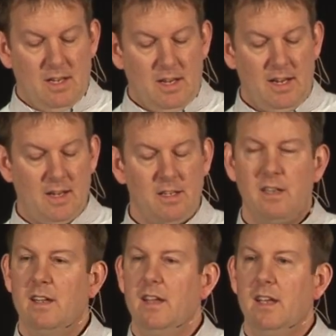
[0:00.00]
And
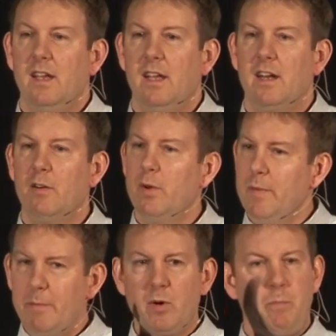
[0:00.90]
I
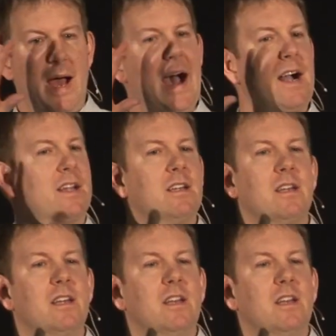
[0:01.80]
remember back